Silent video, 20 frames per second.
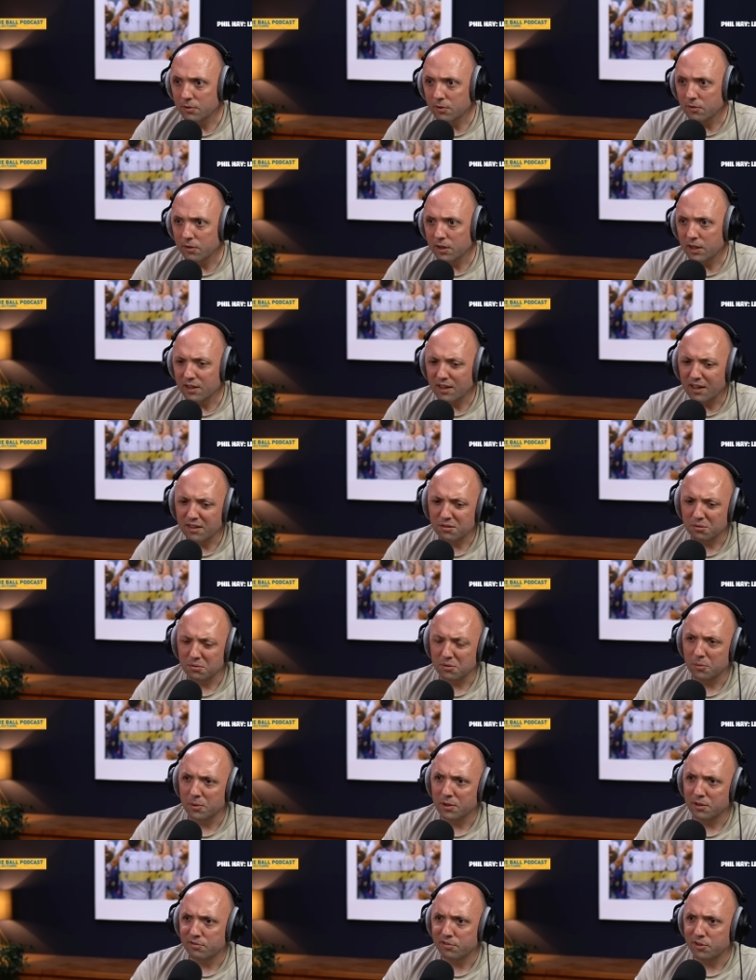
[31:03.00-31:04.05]
don't they? And I don't
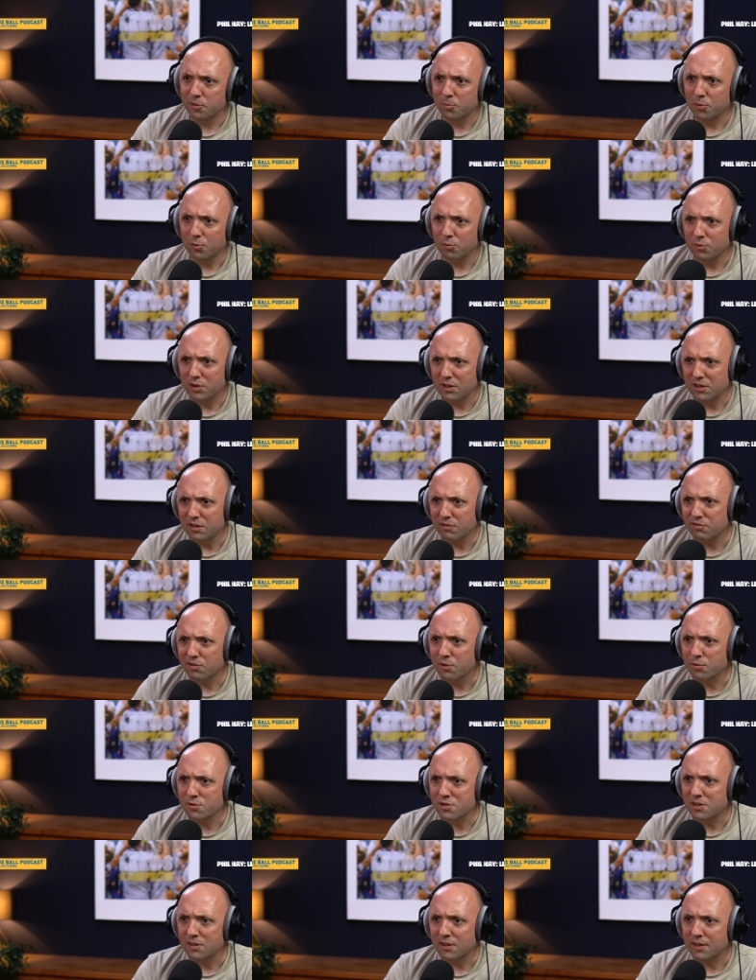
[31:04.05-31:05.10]
know whether Firpo really
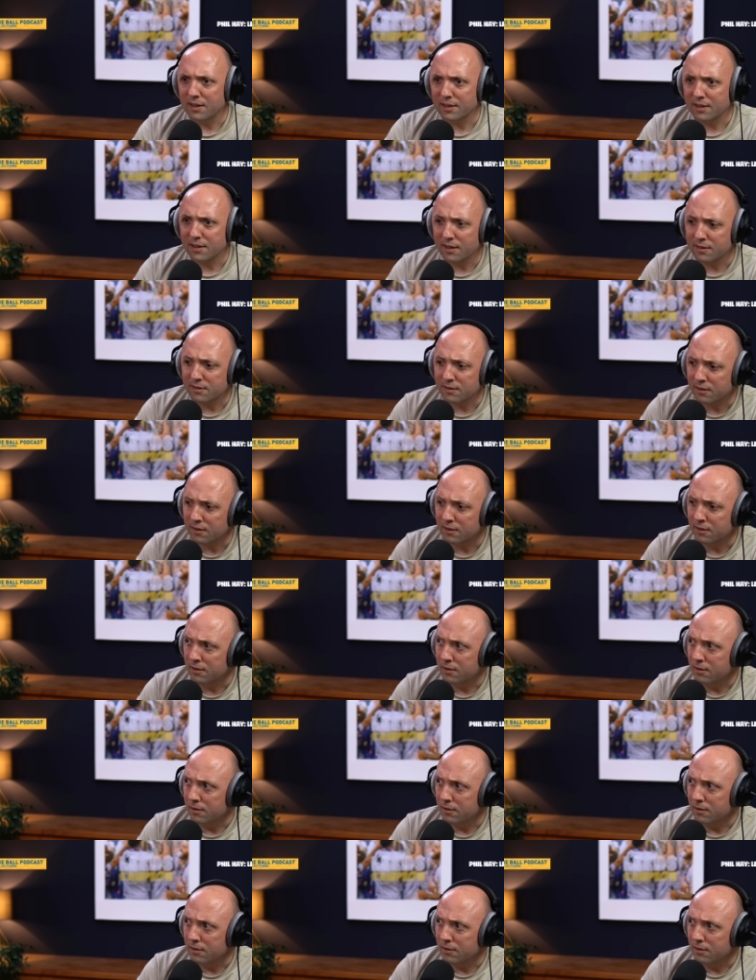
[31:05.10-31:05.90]
falls into that category.